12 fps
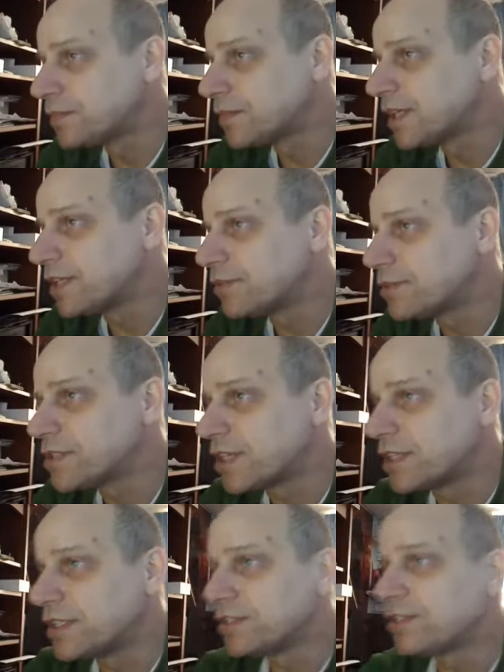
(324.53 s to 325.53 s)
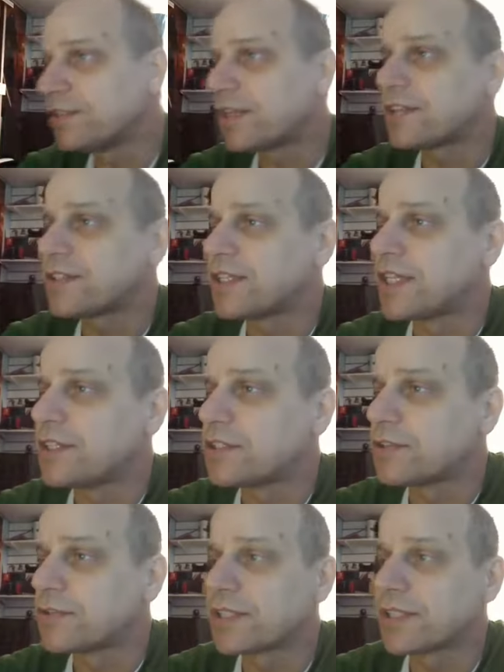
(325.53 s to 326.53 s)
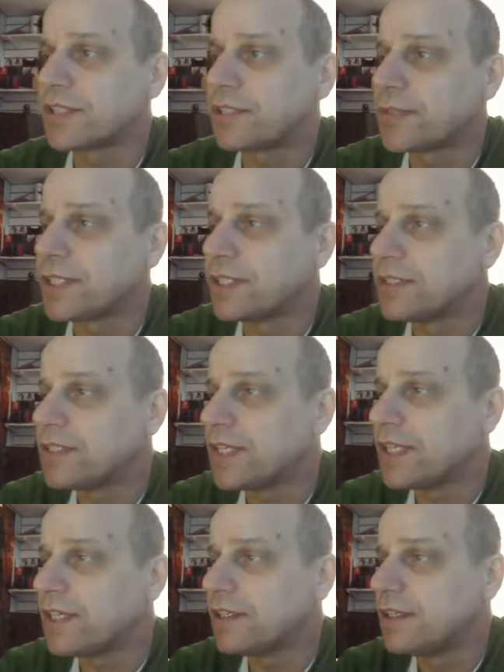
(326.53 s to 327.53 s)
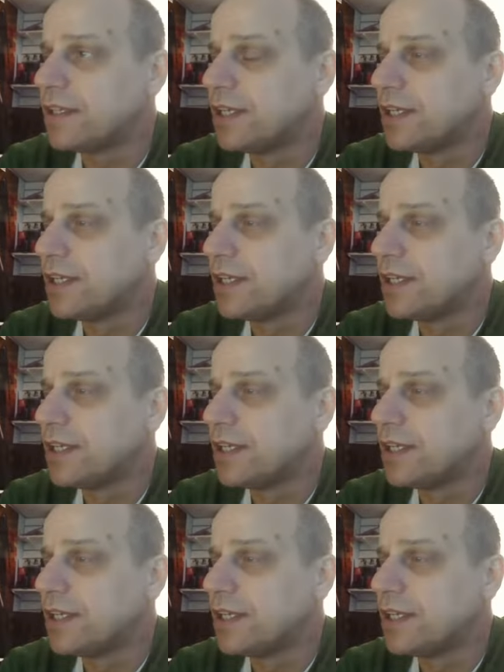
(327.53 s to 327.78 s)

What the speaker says: It was done in 2008, so it's a little bit dated.